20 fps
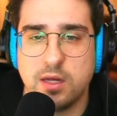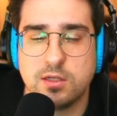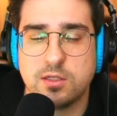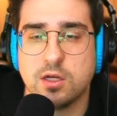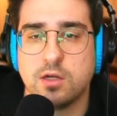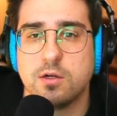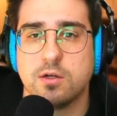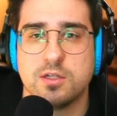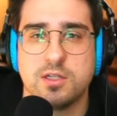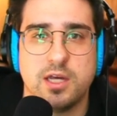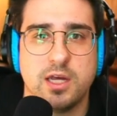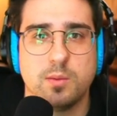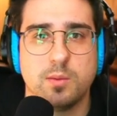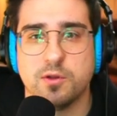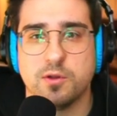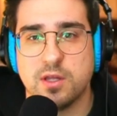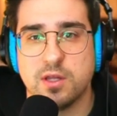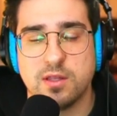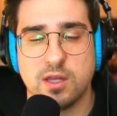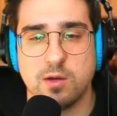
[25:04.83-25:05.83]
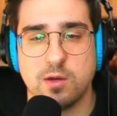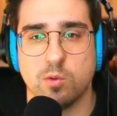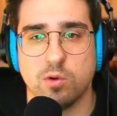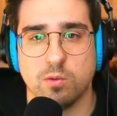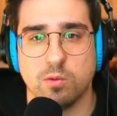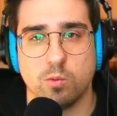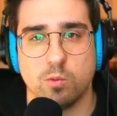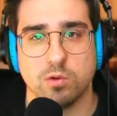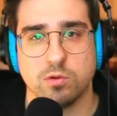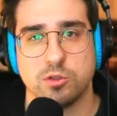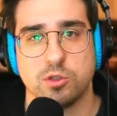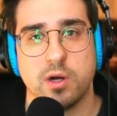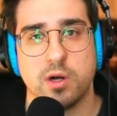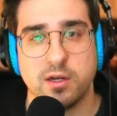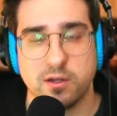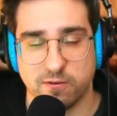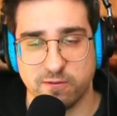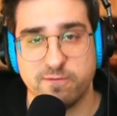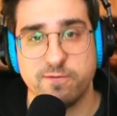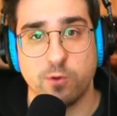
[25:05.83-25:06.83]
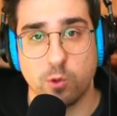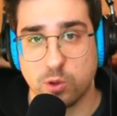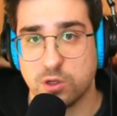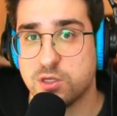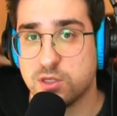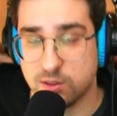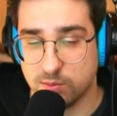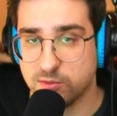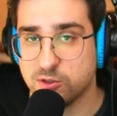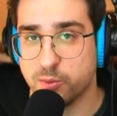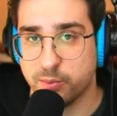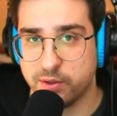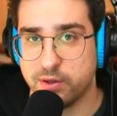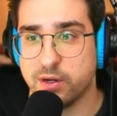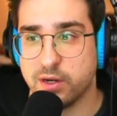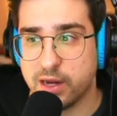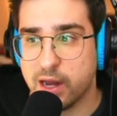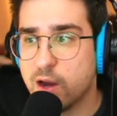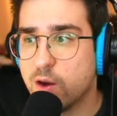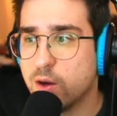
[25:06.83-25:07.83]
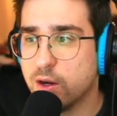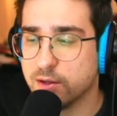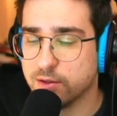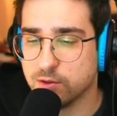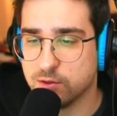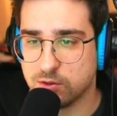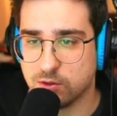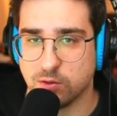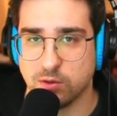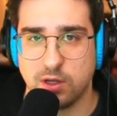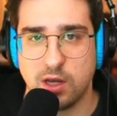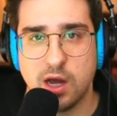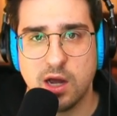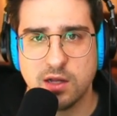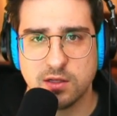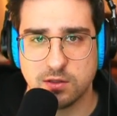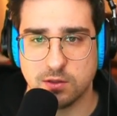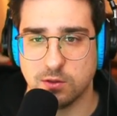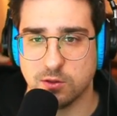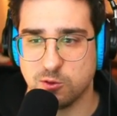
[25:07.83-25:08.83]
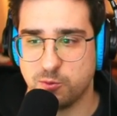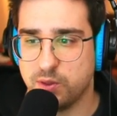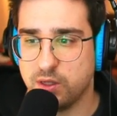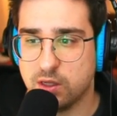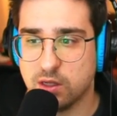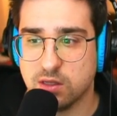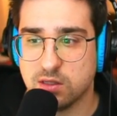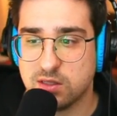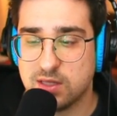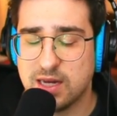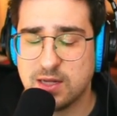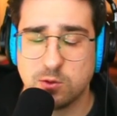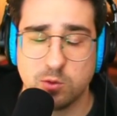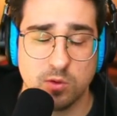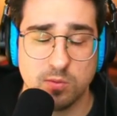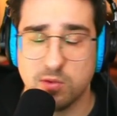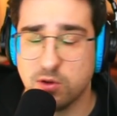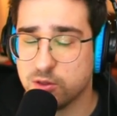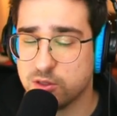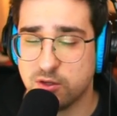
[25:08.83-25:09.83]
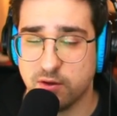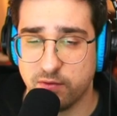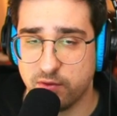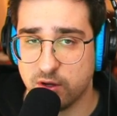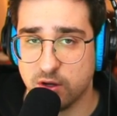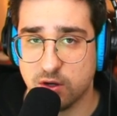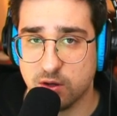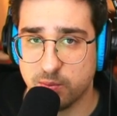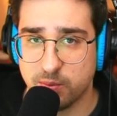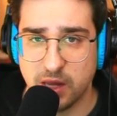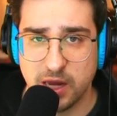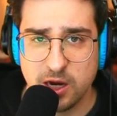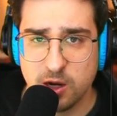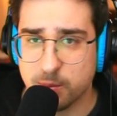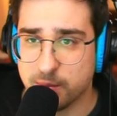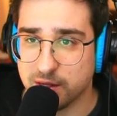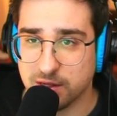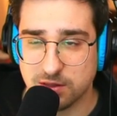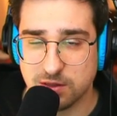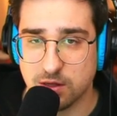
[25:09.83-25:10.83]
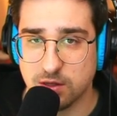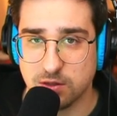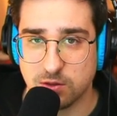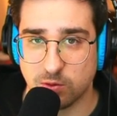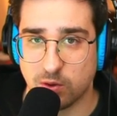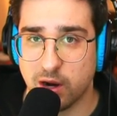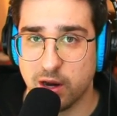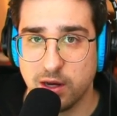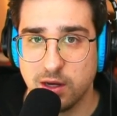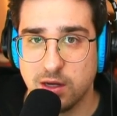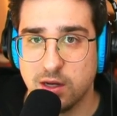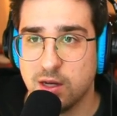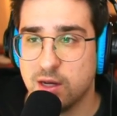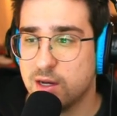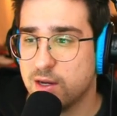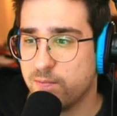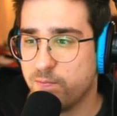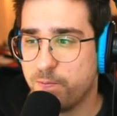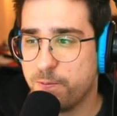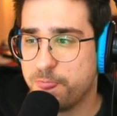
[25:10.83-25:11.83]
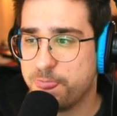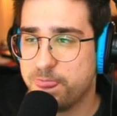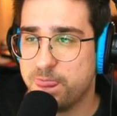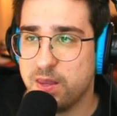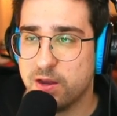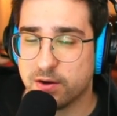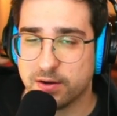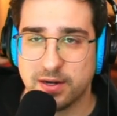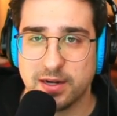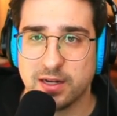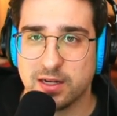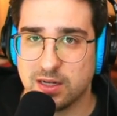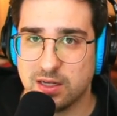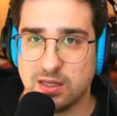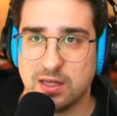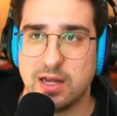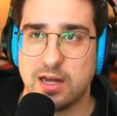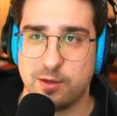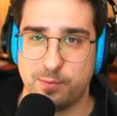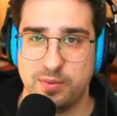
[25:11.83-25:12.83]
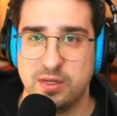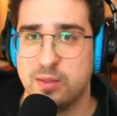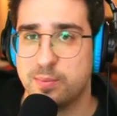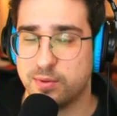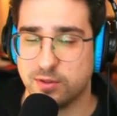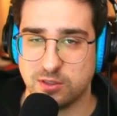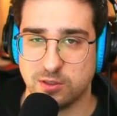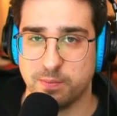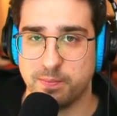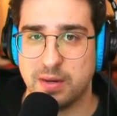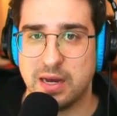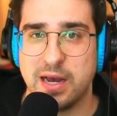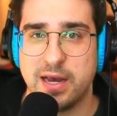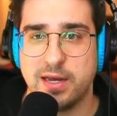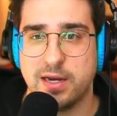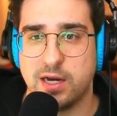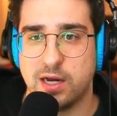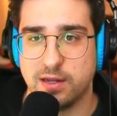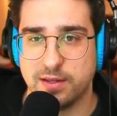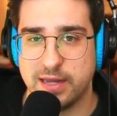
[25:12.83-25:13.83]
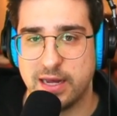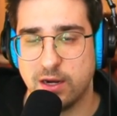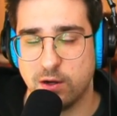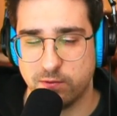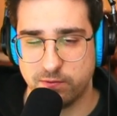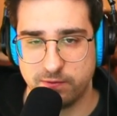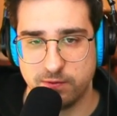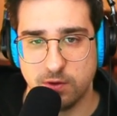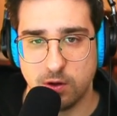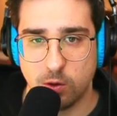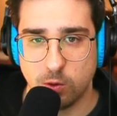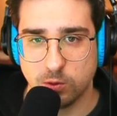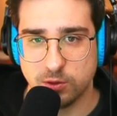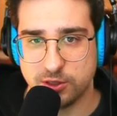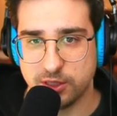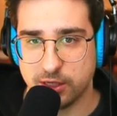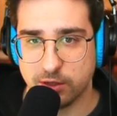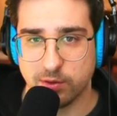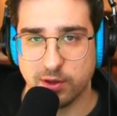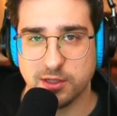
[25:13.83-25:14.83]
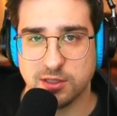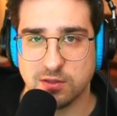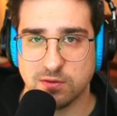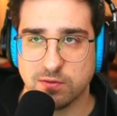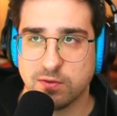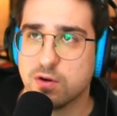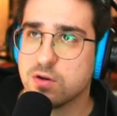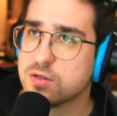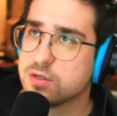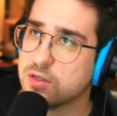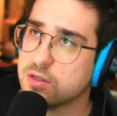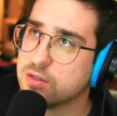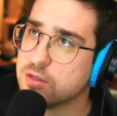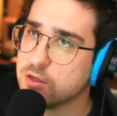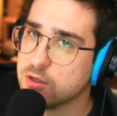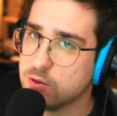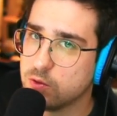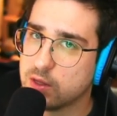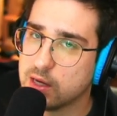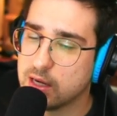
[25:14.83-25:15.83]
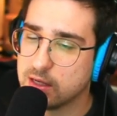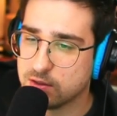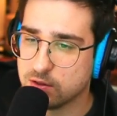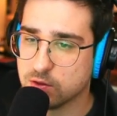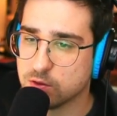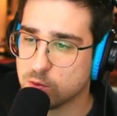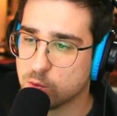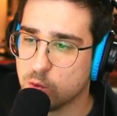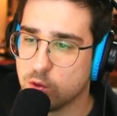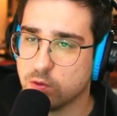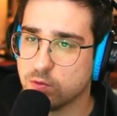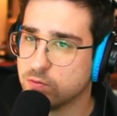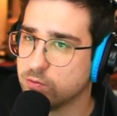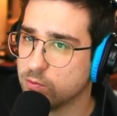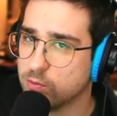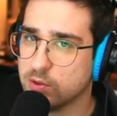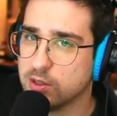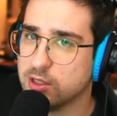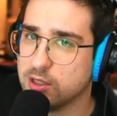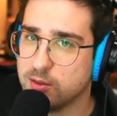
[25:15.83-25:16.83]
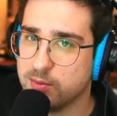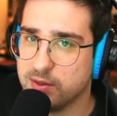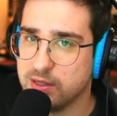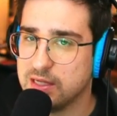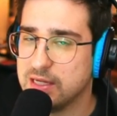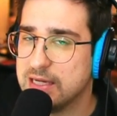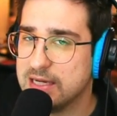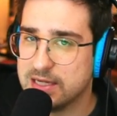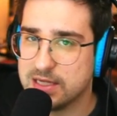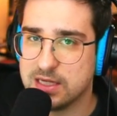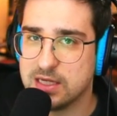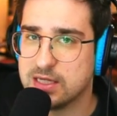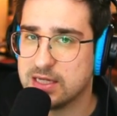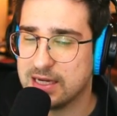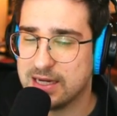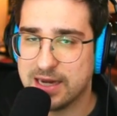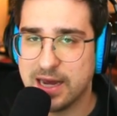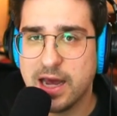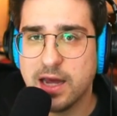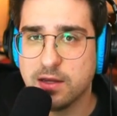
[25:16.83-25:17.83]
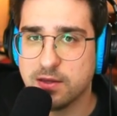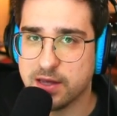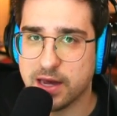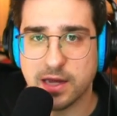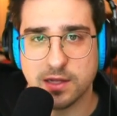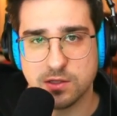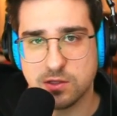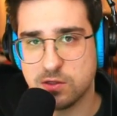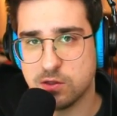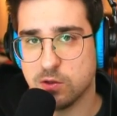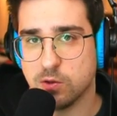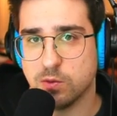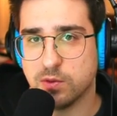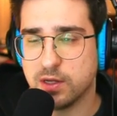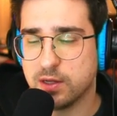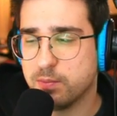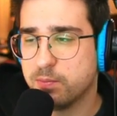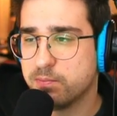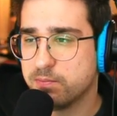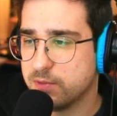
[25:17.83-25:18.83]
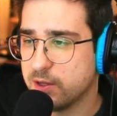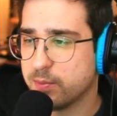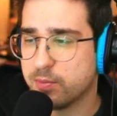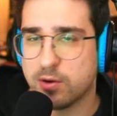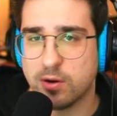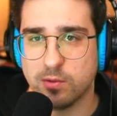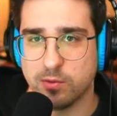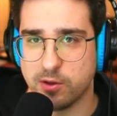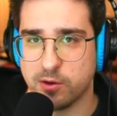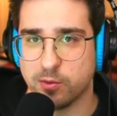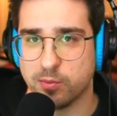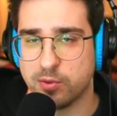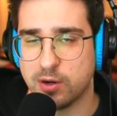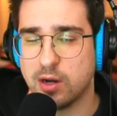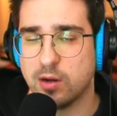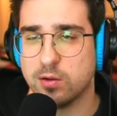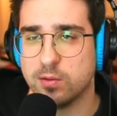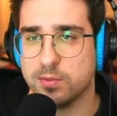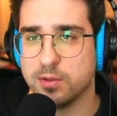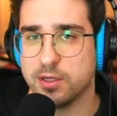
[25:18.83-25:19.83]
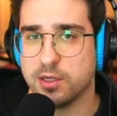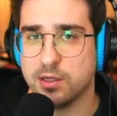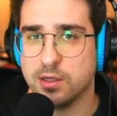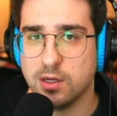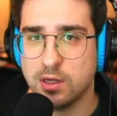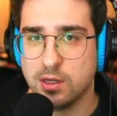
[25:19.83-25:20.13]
understandable that they were trying to force them to put it out on those old consoles because that's where most of your player base is, right? You're going to get a lot of people to buy it on that old generation first because the new consoles won't really be easy to get that soon. They're probably,